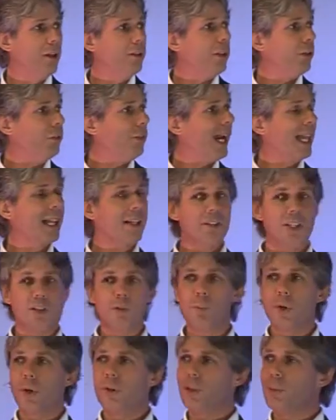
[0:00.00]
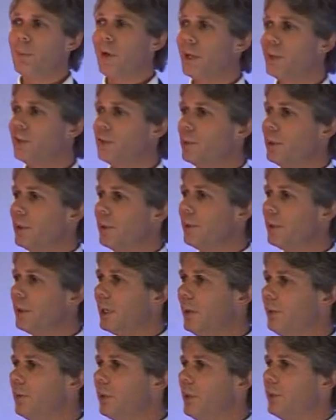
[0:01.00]
The reality of project management
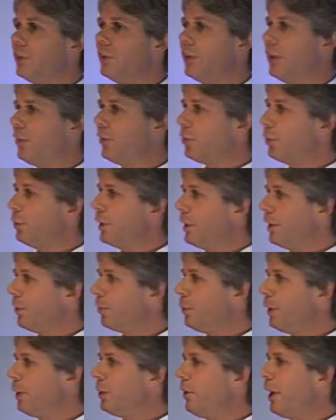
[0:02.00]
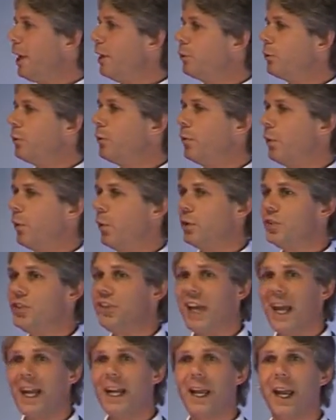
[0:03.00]
is that it's a discipline that's been around for
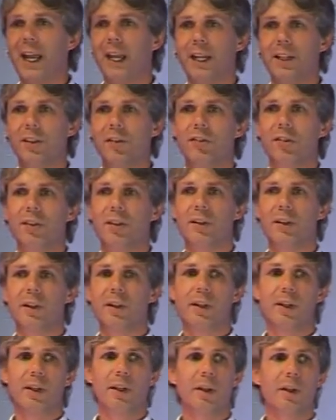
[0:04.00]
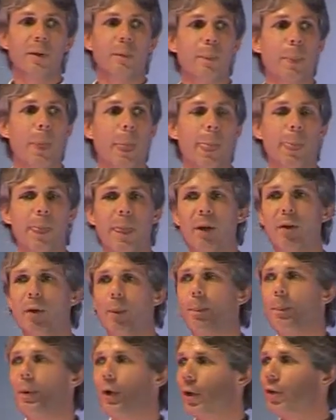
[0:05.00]
decades. There are
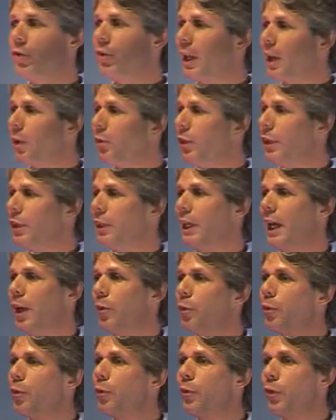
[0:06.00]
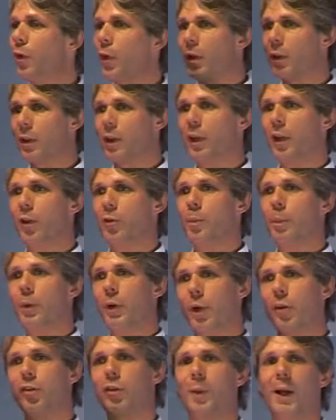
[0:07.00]
bookshelves you can have full of
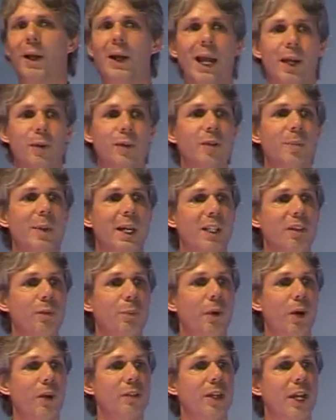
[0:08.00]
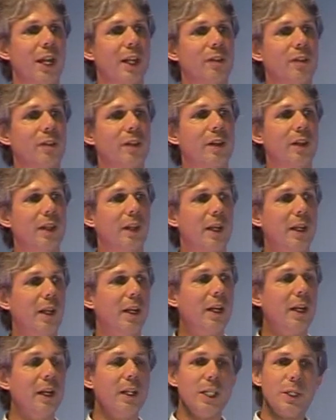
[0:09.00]
books about how to manage projects.
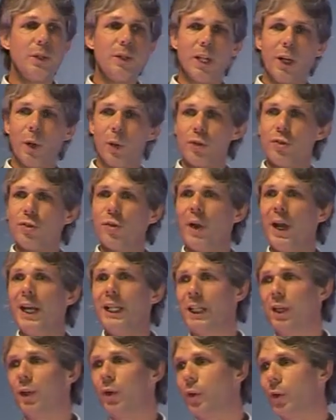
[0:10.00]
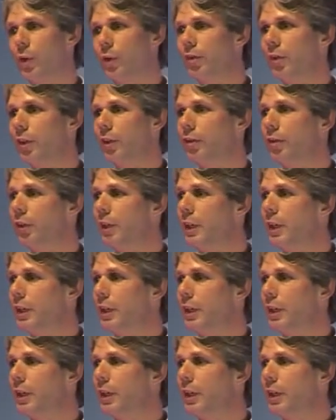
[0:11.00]
You can go on training courses.